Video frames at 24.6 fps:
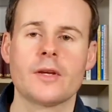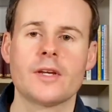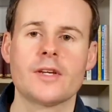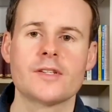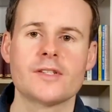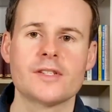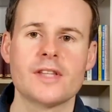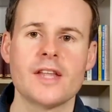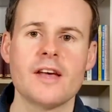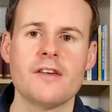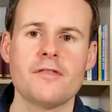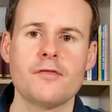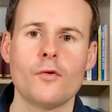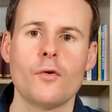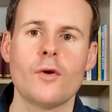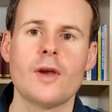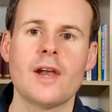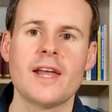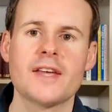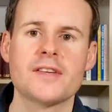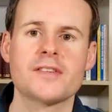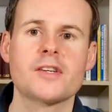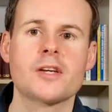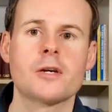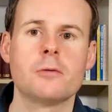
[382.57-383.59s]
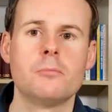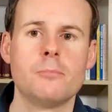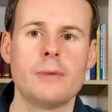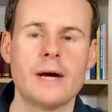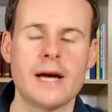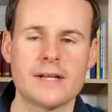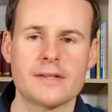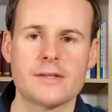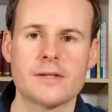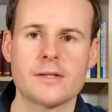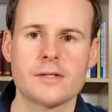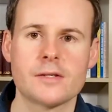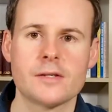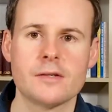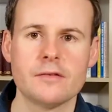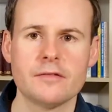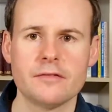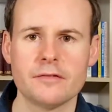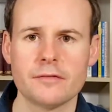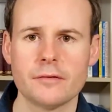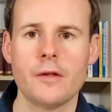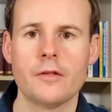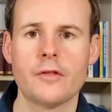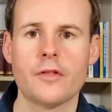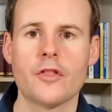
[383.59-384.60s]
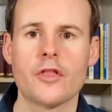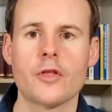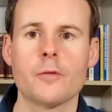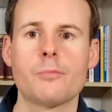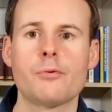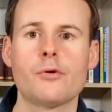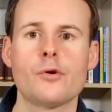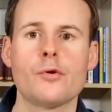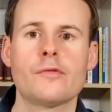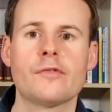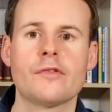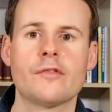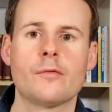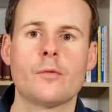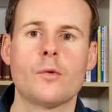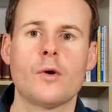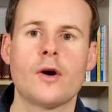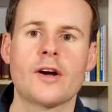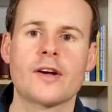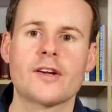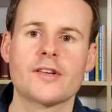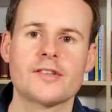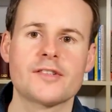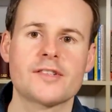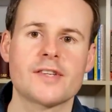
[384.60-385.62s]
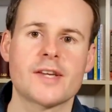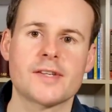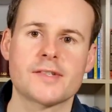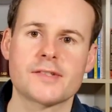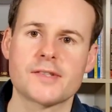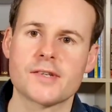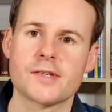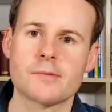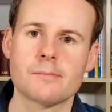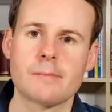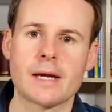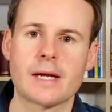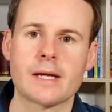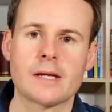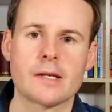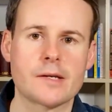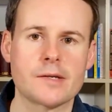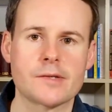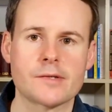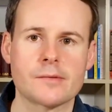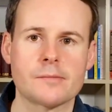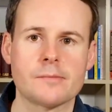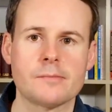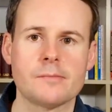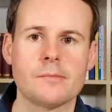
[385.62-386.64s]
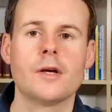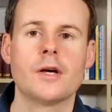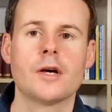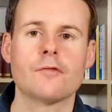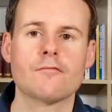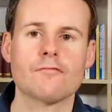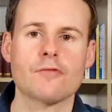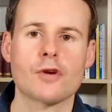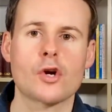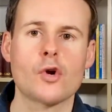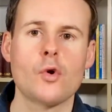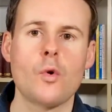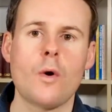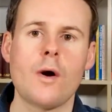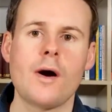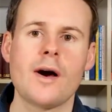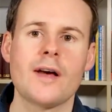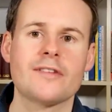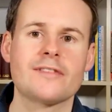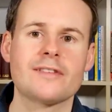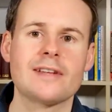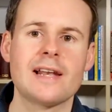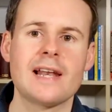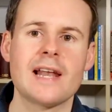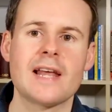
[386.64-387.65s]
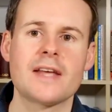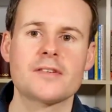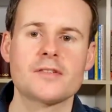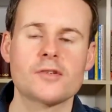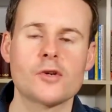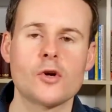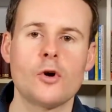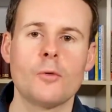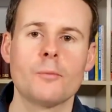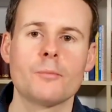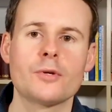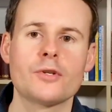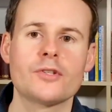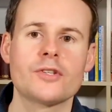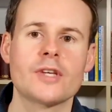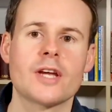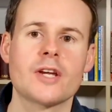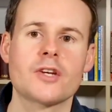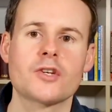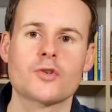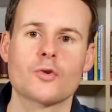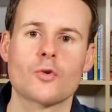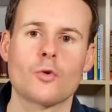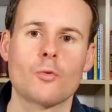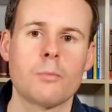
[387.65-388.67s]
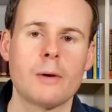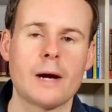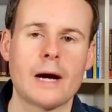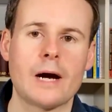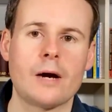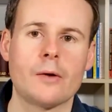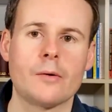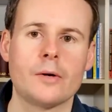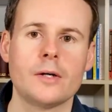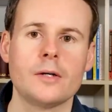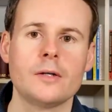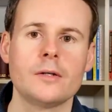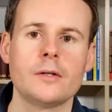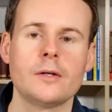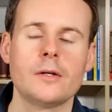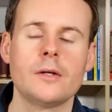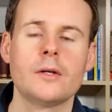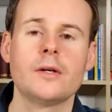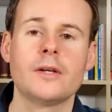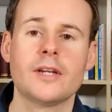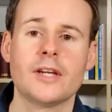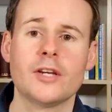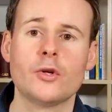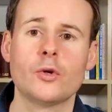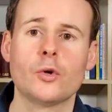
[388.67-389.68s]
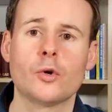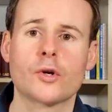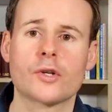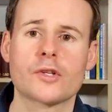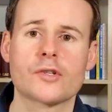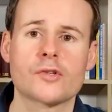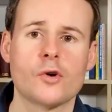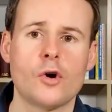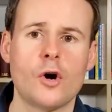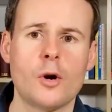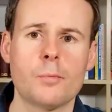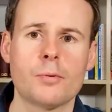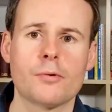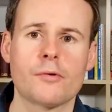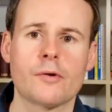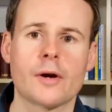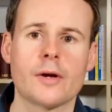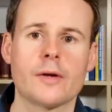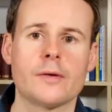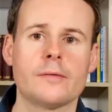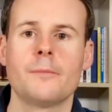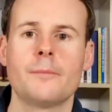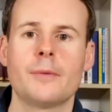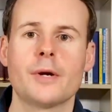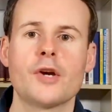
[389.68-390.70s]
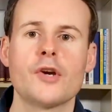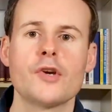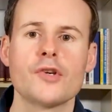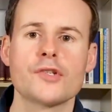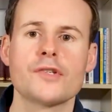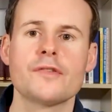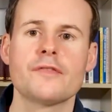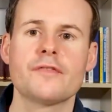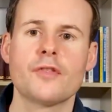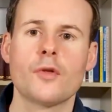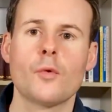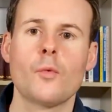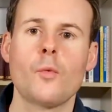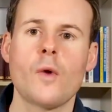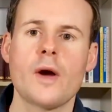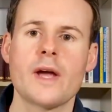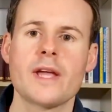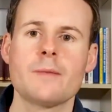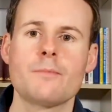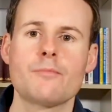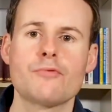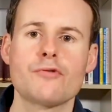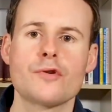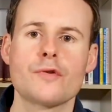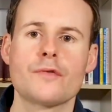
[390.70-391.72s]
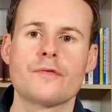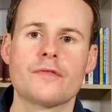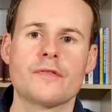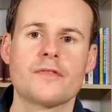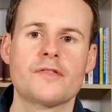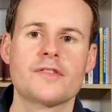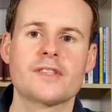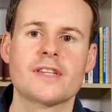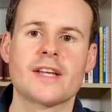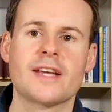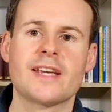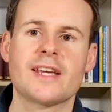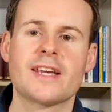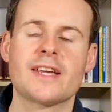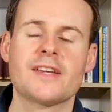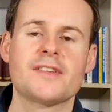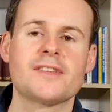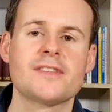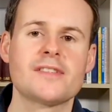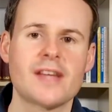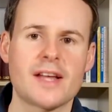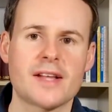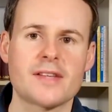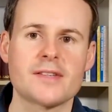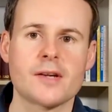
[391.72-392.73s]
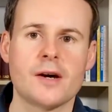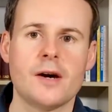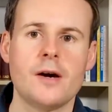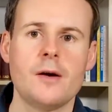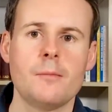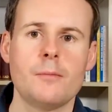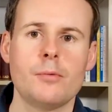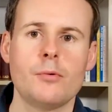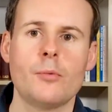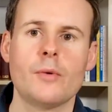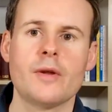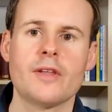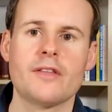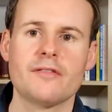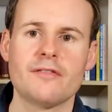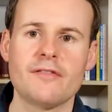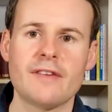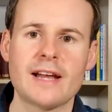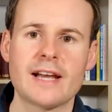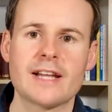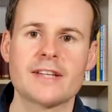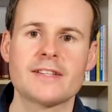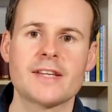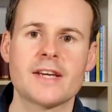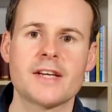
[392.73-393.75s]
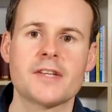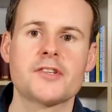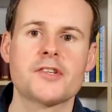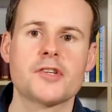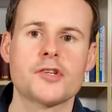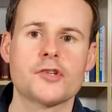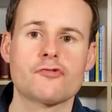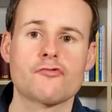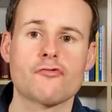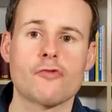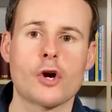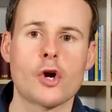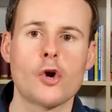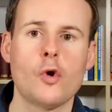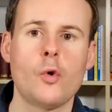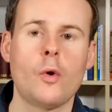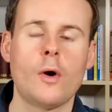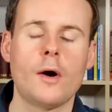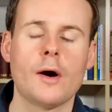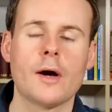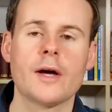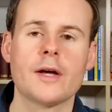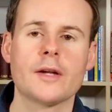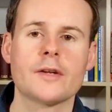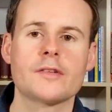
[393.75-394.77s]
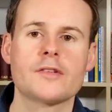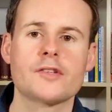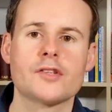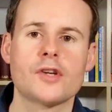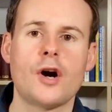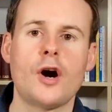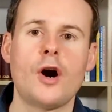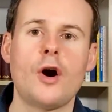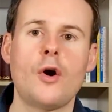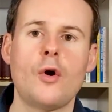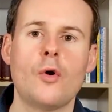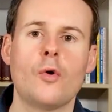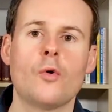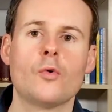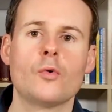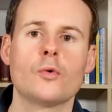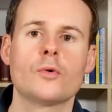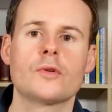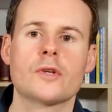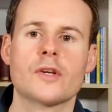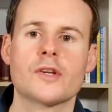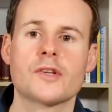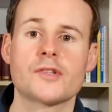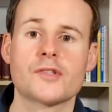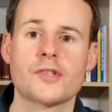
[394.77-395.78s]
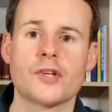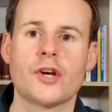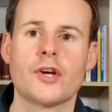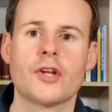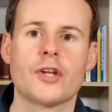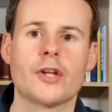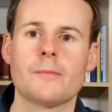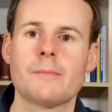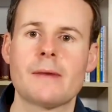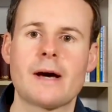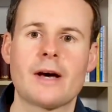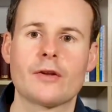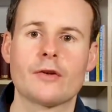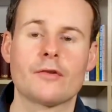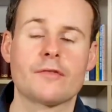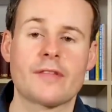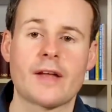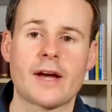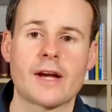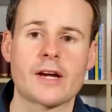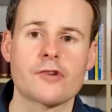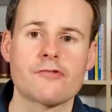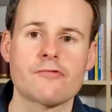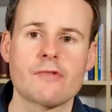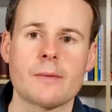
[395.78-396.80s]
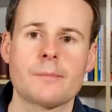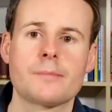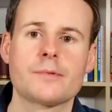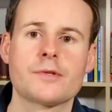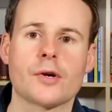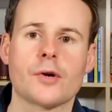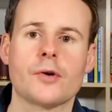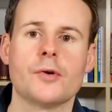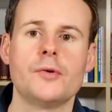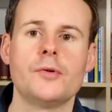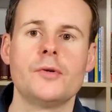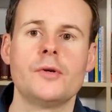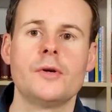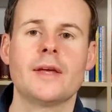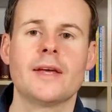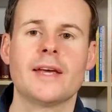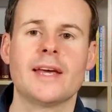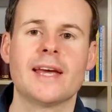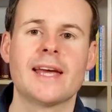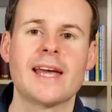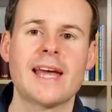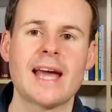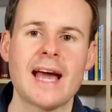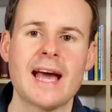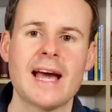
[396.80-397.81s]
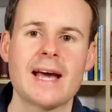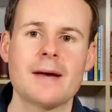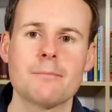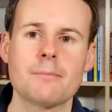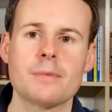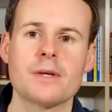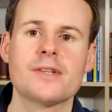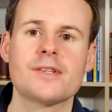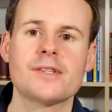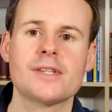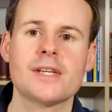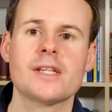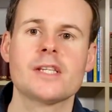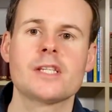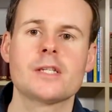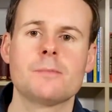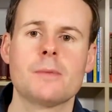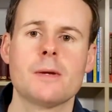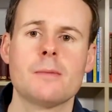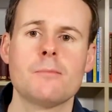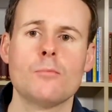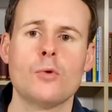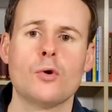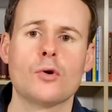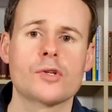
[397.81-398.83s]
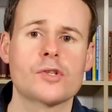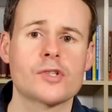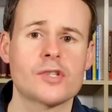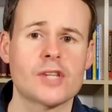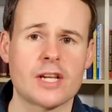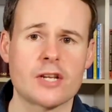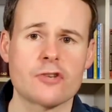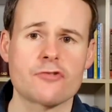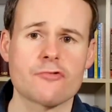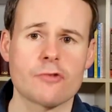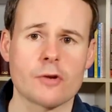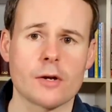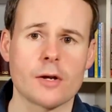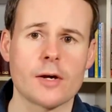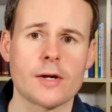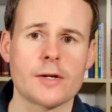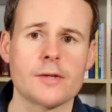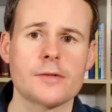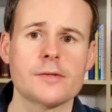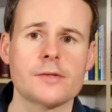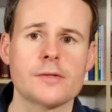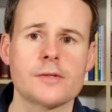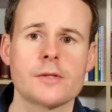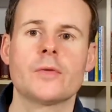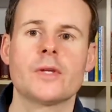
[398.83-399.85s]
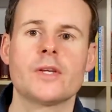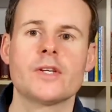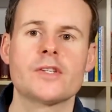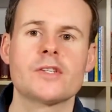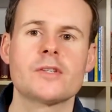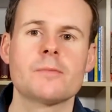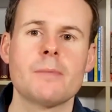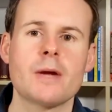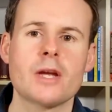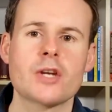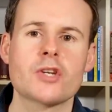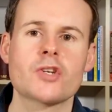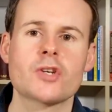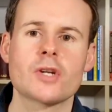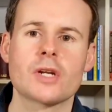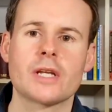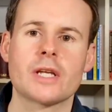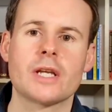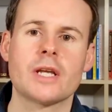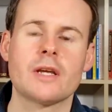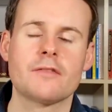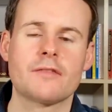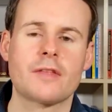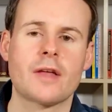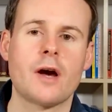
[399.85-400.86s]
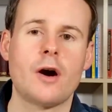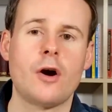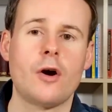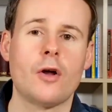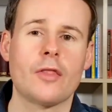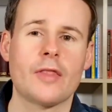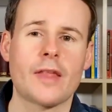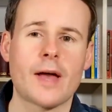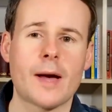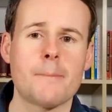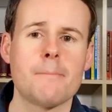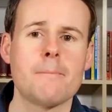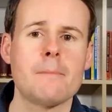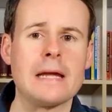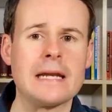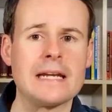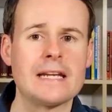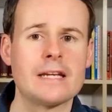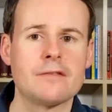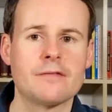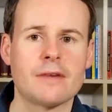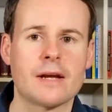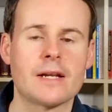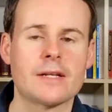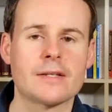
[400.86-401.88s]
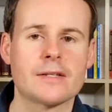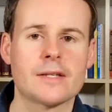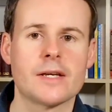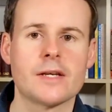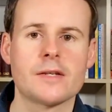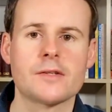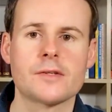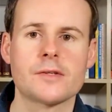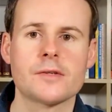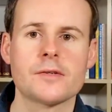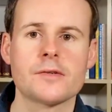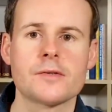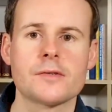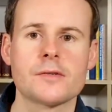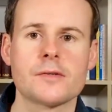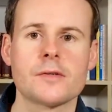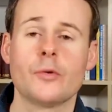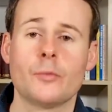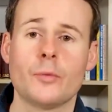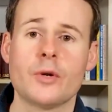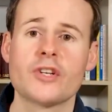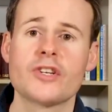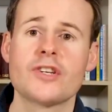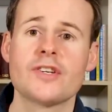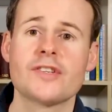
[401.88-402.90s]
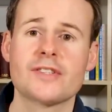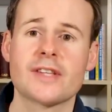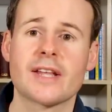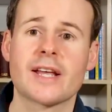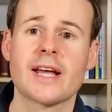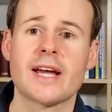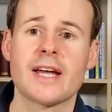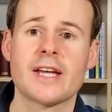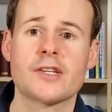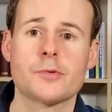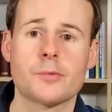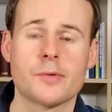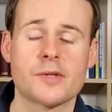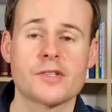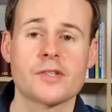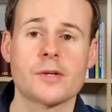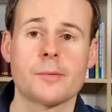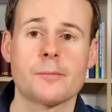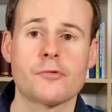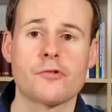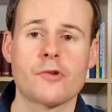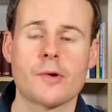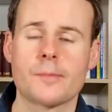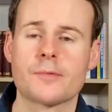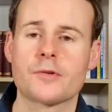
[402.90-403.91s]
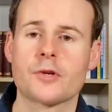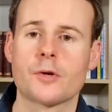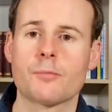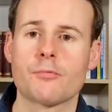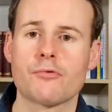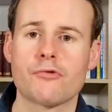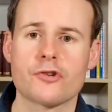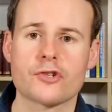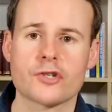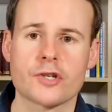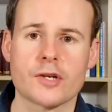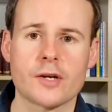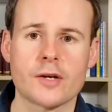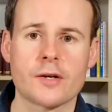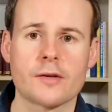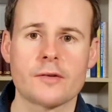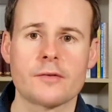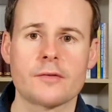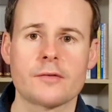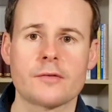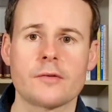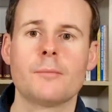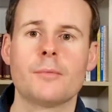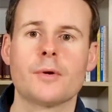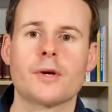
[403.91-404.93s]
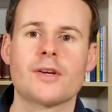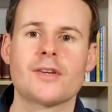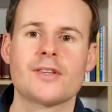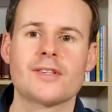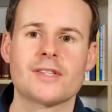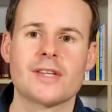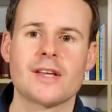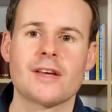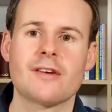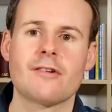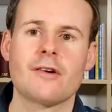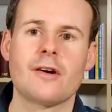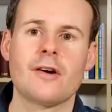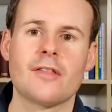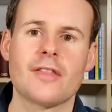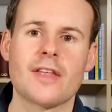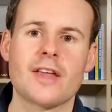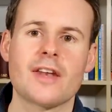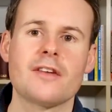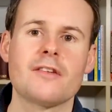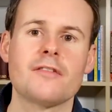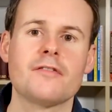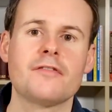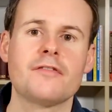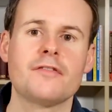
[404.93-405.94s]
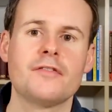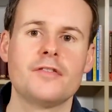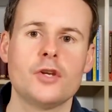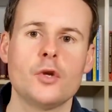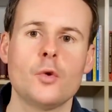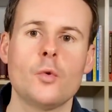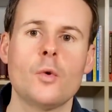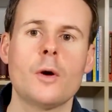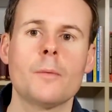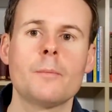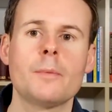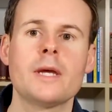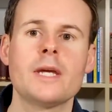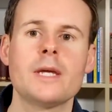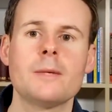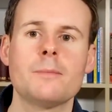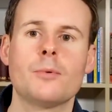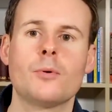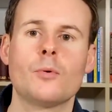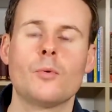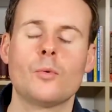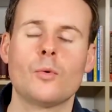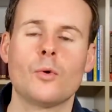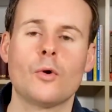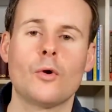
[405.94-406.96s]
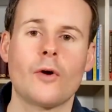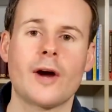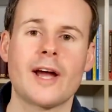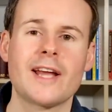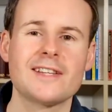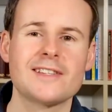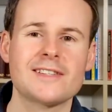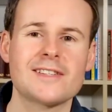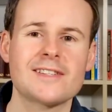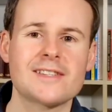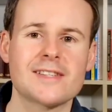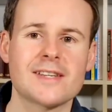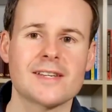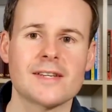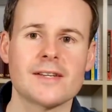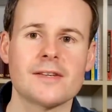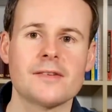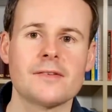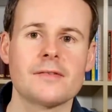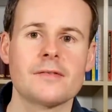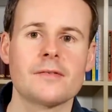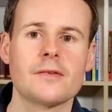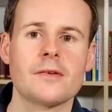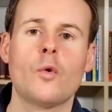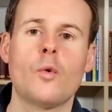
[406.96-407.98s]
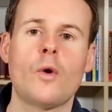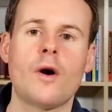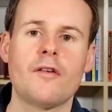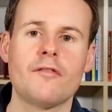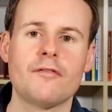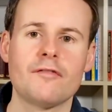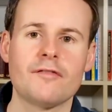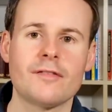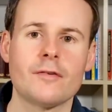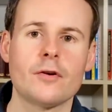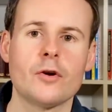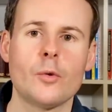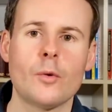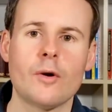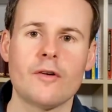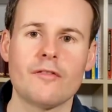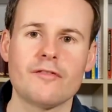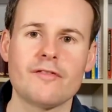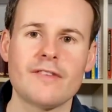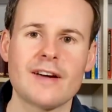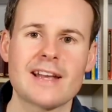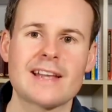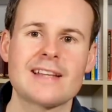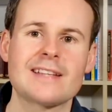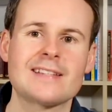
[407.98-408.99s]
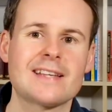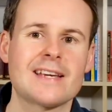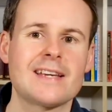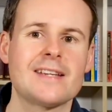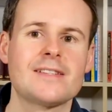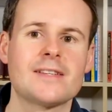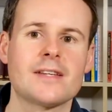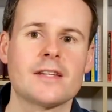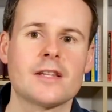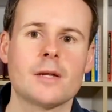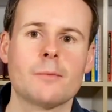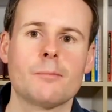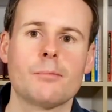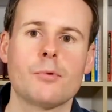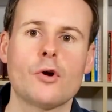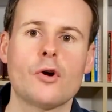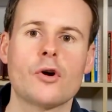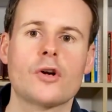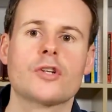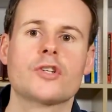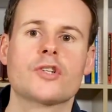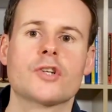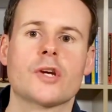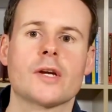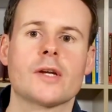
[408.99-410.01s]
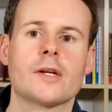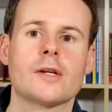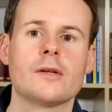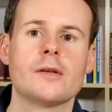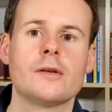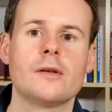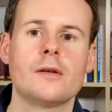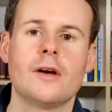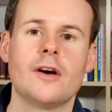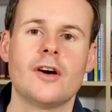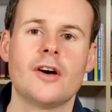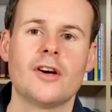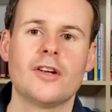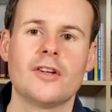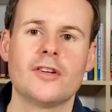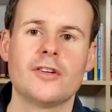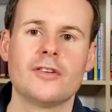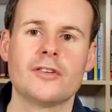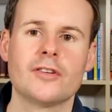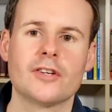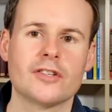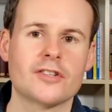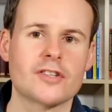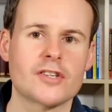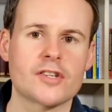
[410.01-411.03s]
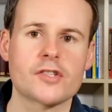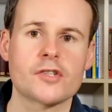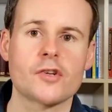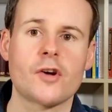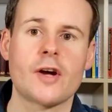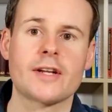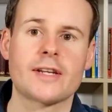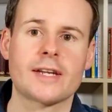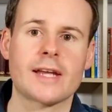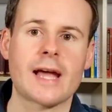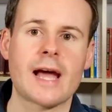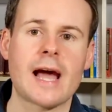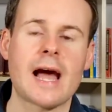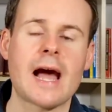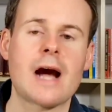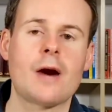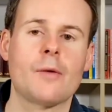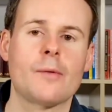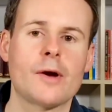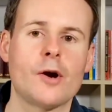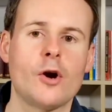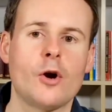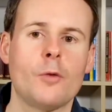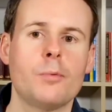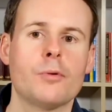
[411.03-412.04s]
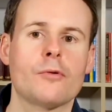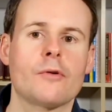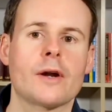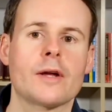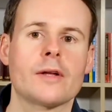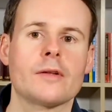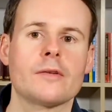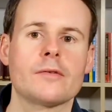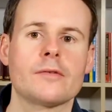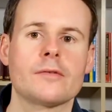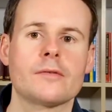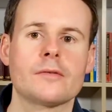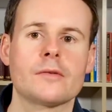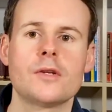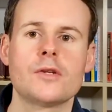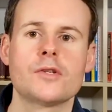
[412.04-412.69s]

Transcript: It's therefore less competitive than the proof of work consensus mechanism and requires less computational power in order to operate. Because of the way proof of stake is set up, with validators required to hold a certain amount of that crypto, it can be seen to be more centralized, especially if there aren't that many validators, which is the case with some crypto projects, because there are then fewer people or entities who are validating the blockchain and are deciding how it operates.